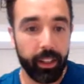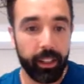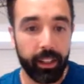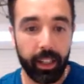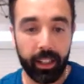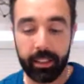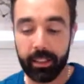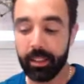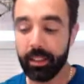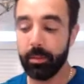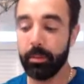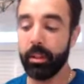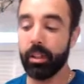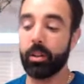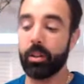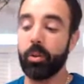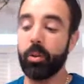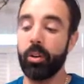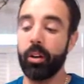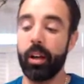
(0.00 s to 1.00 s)
That's going to be
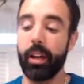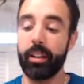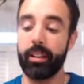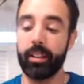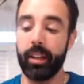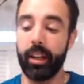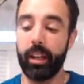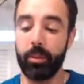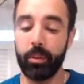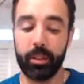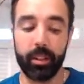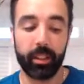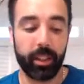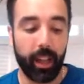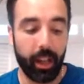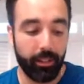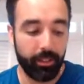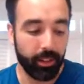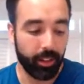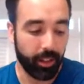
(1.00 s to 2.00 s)
a cool head-to-head with the
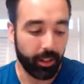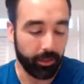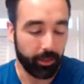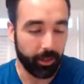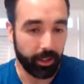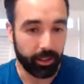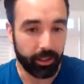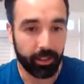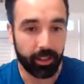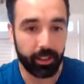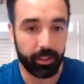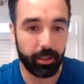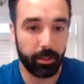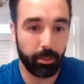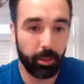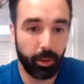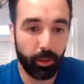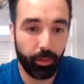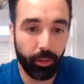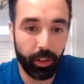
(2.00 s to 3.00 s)
Cavillon one, because they're
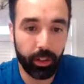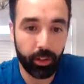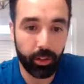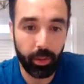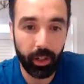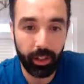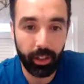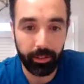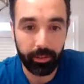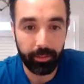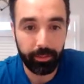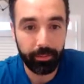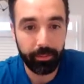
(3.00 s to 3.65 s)
both French wine.